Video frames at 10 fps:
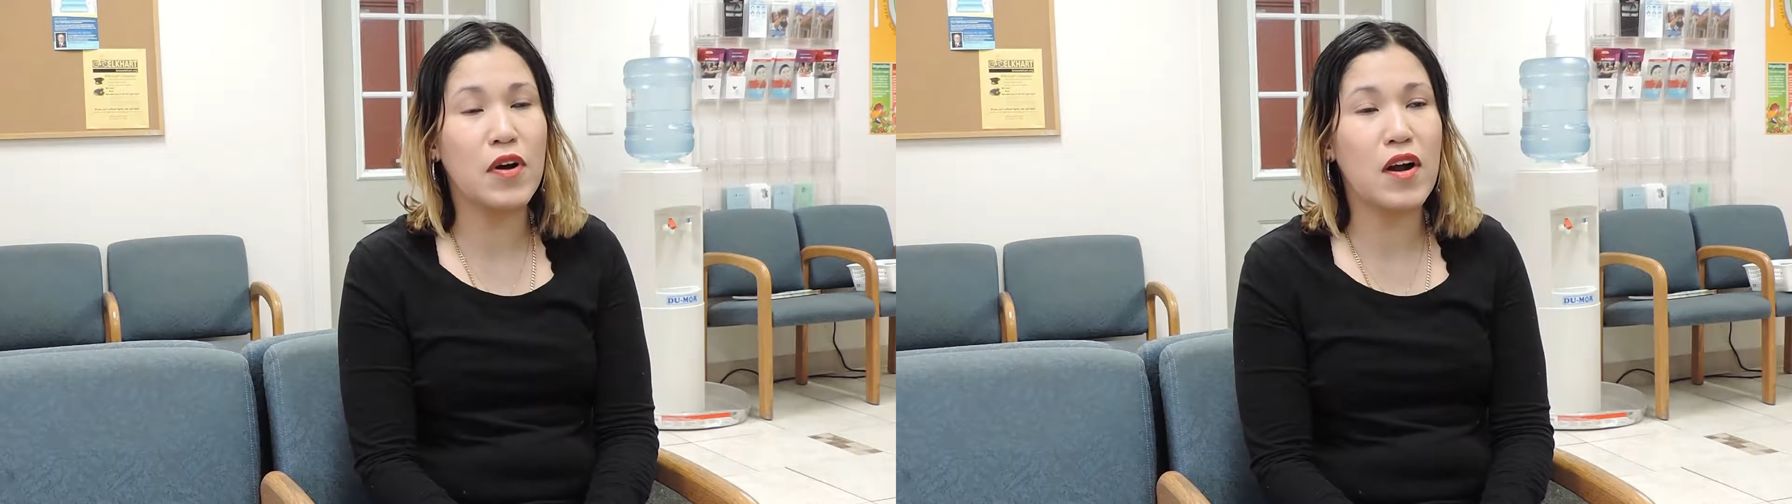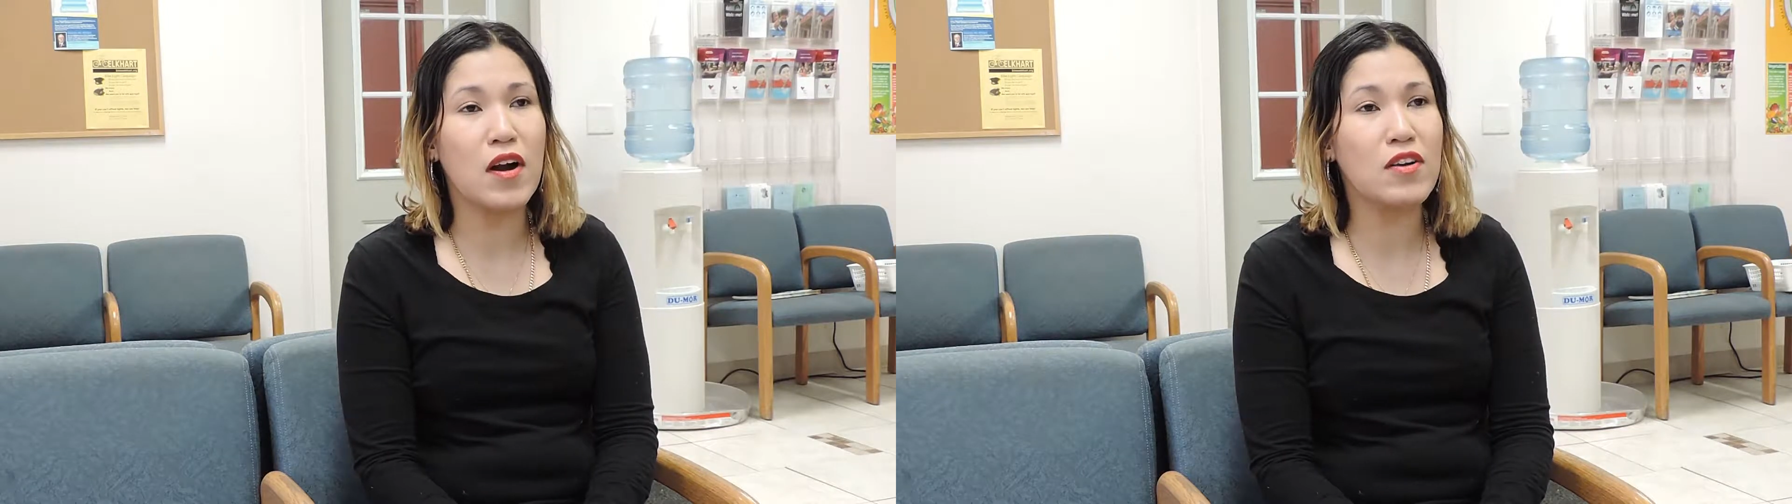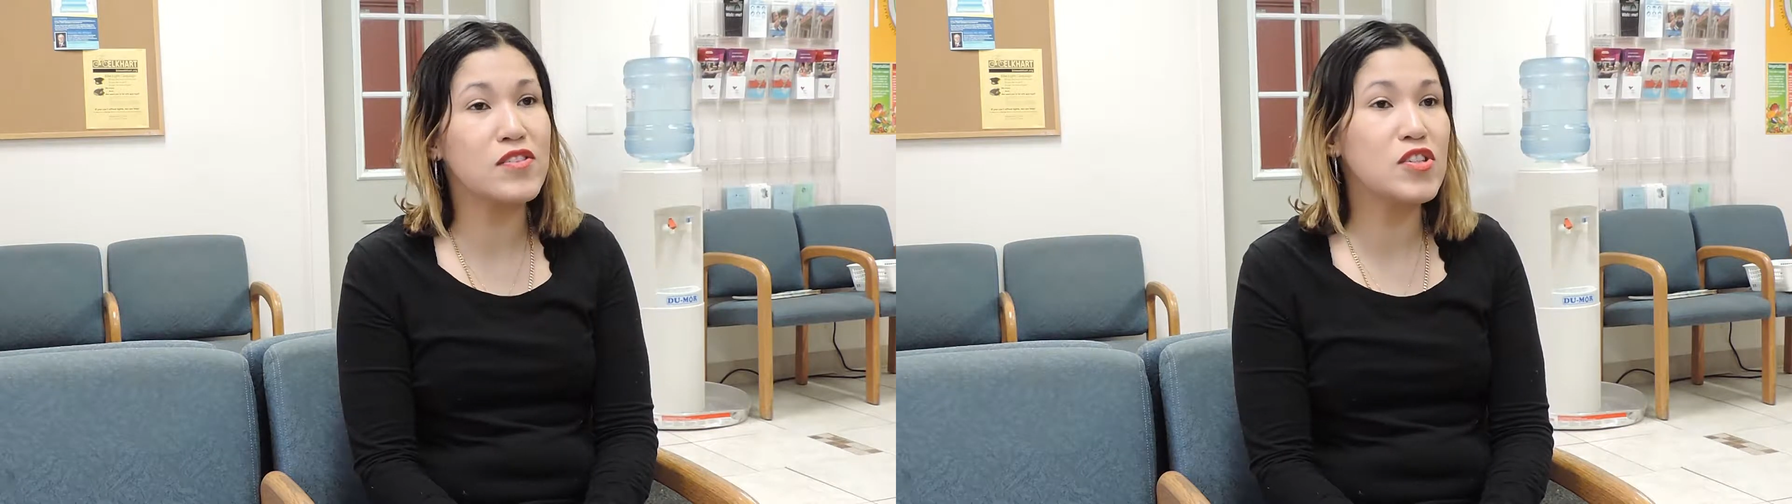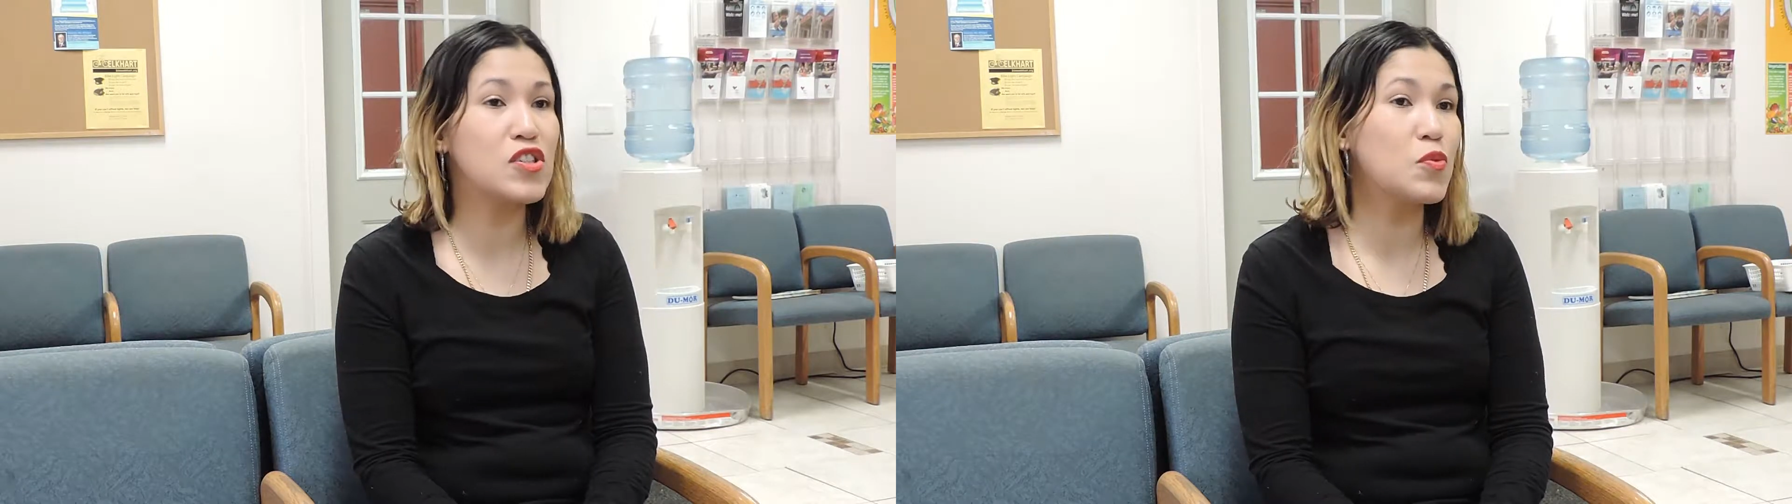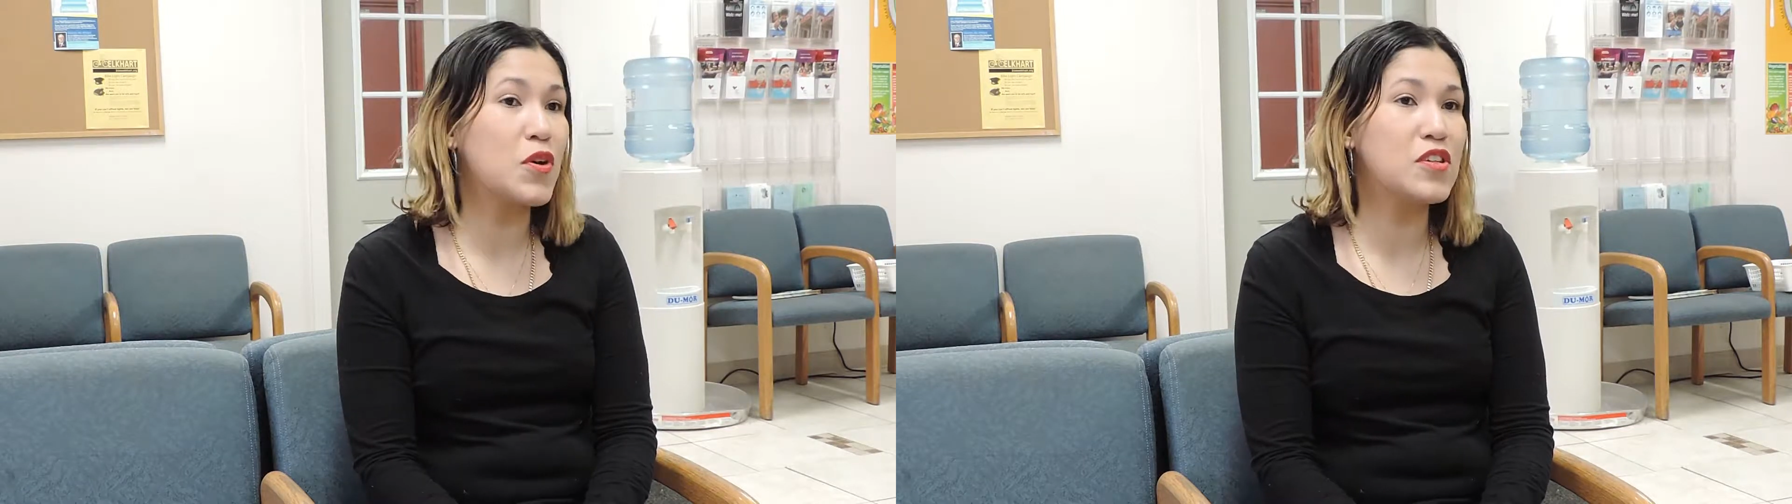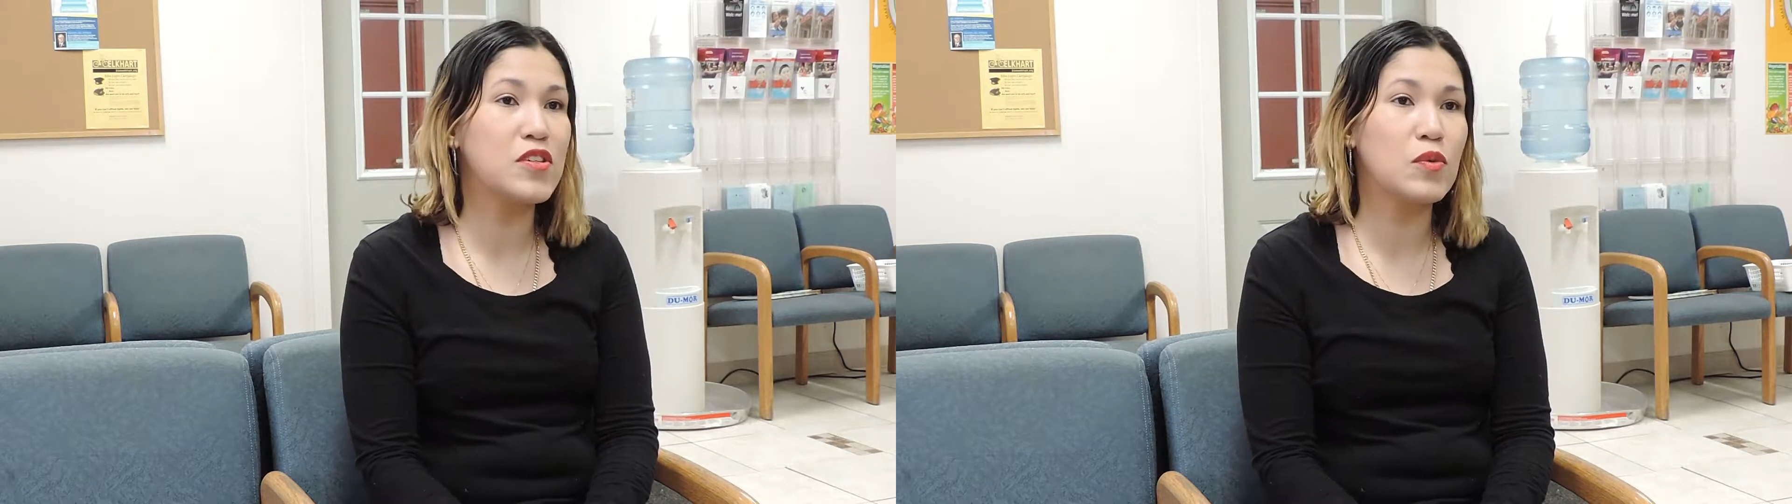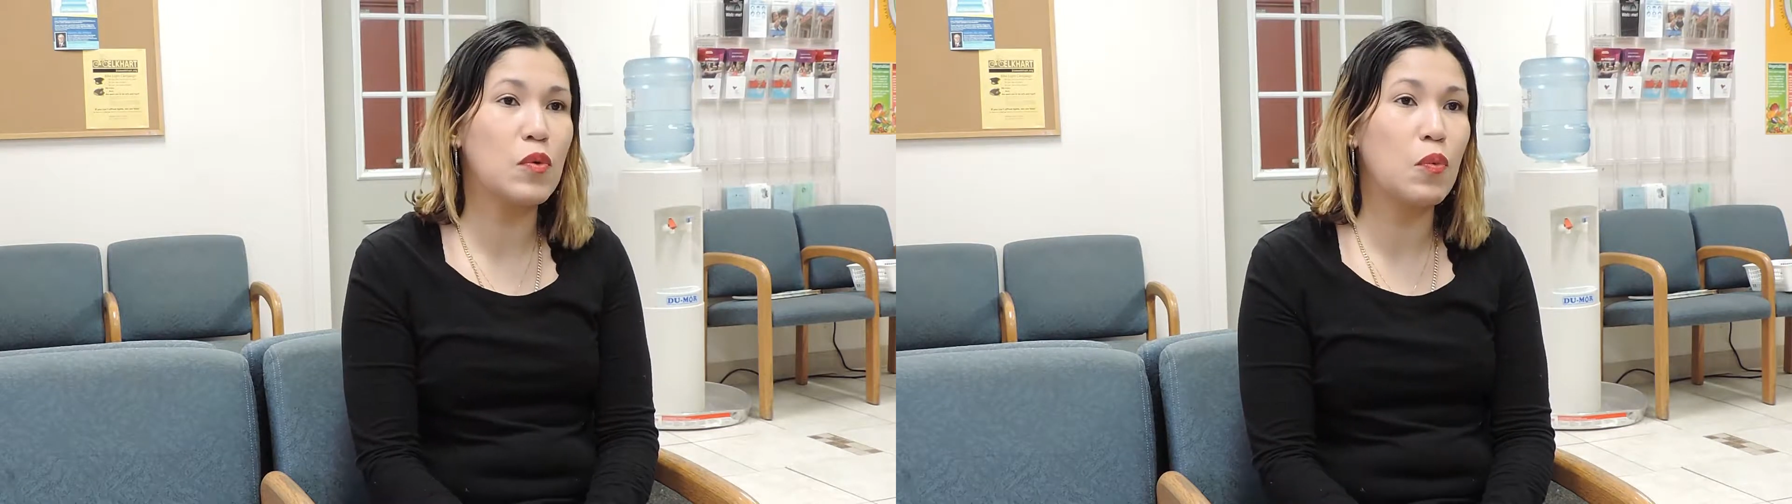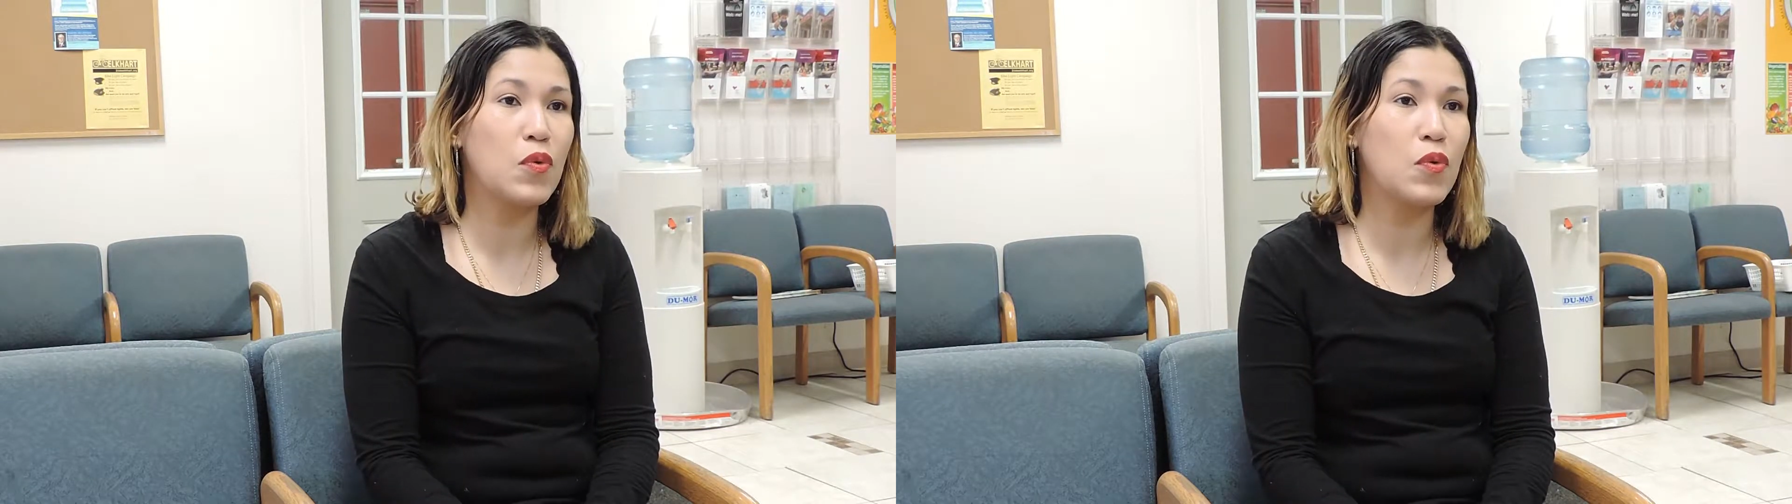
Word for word: uh, our situation